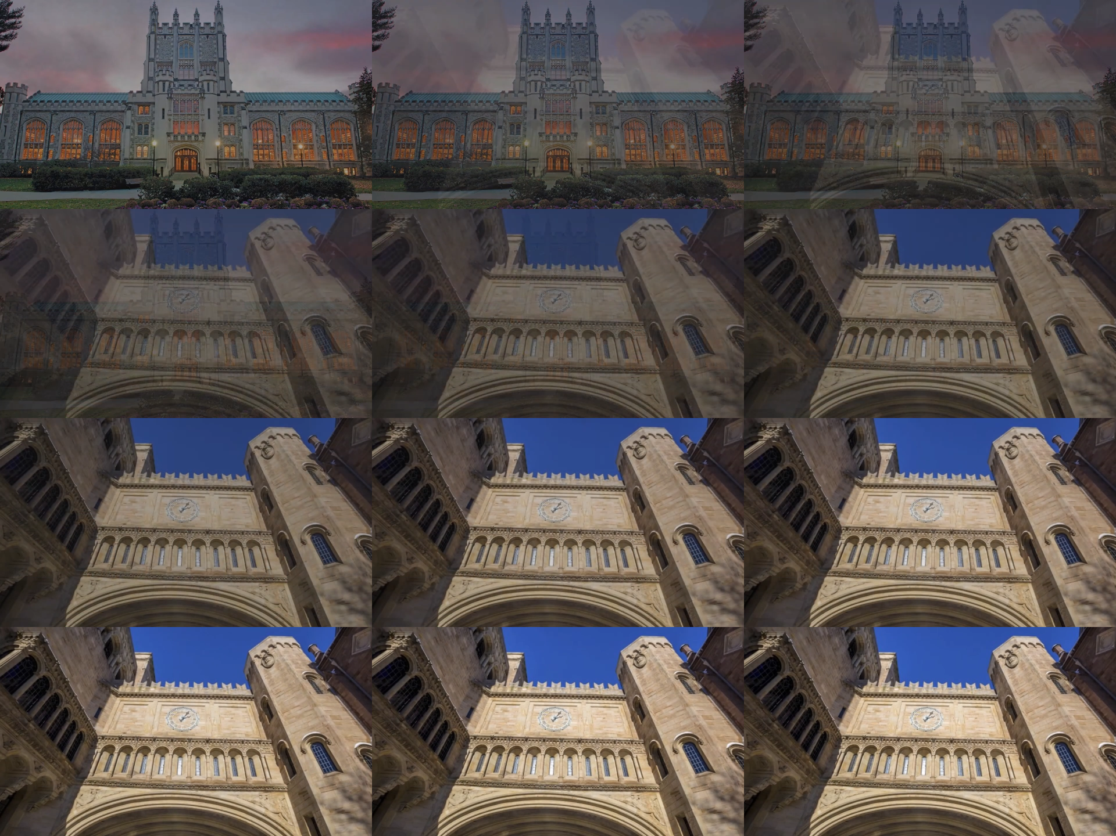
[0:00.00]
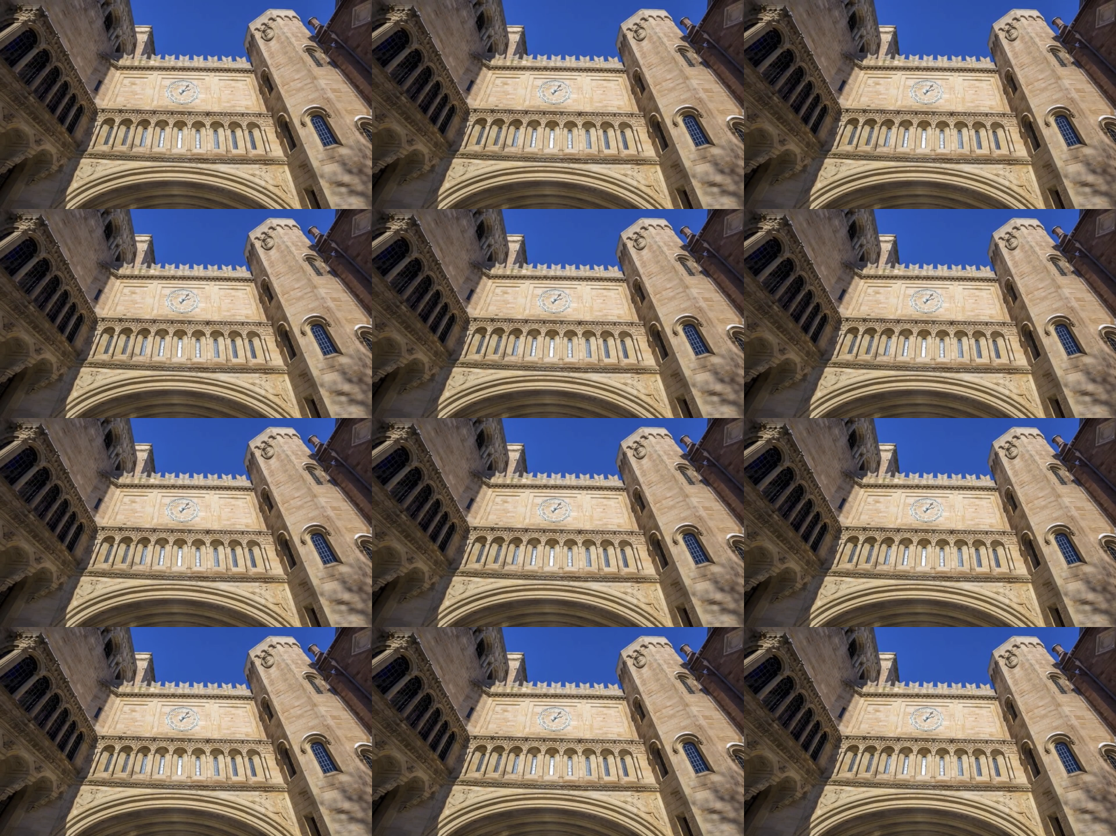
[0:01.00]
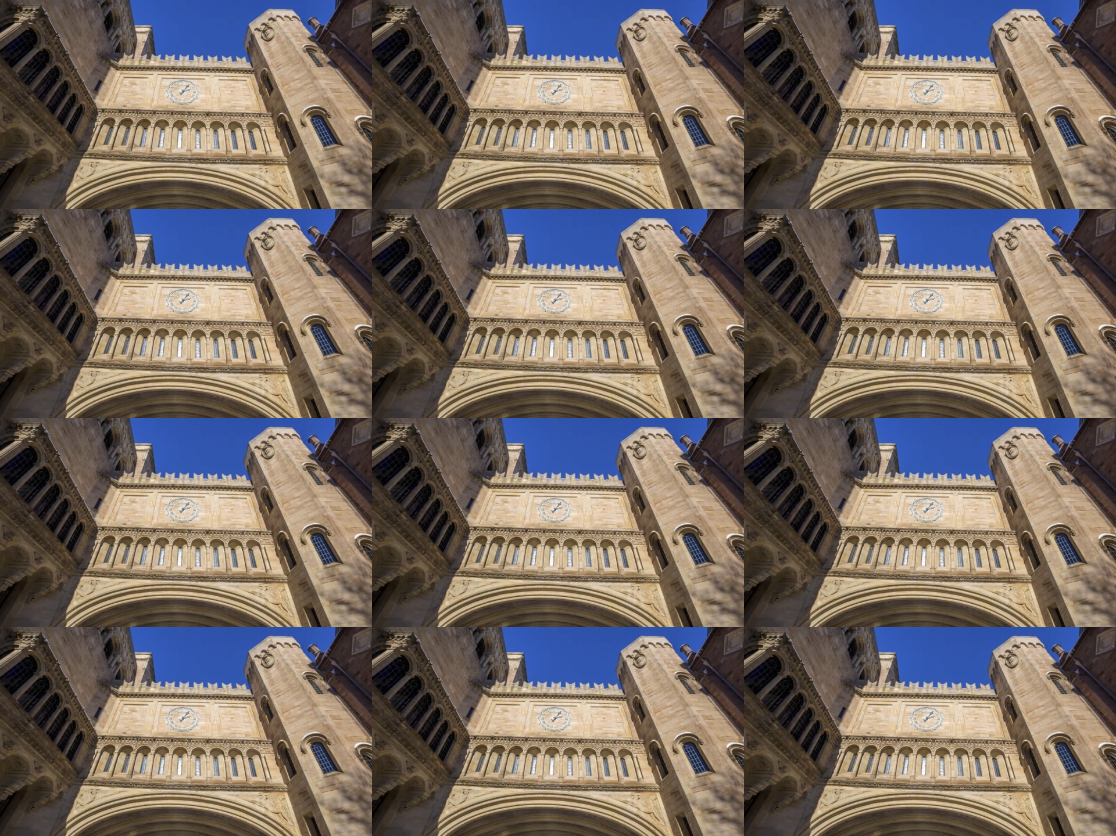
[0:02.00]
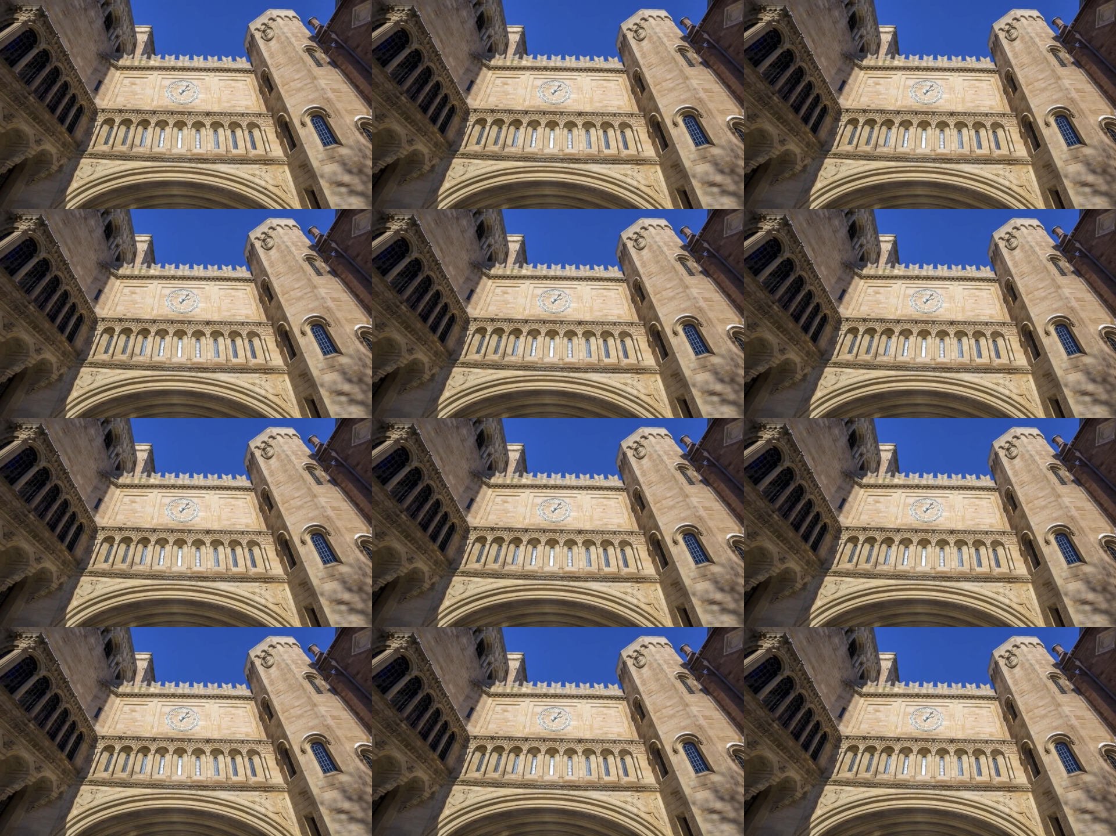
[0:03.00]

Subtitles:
[unreadable: no face in view]